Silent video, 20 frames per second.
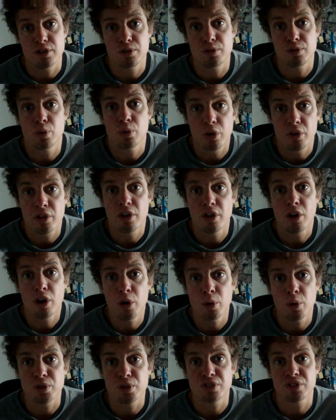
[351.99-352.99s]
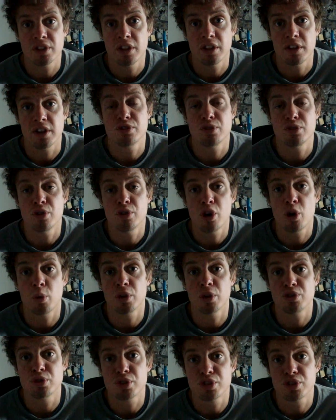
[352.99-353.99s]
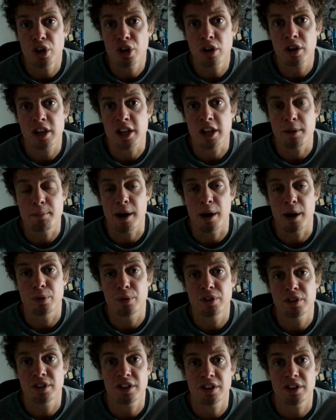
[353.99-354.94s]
you're the host and that you know what you're talking about.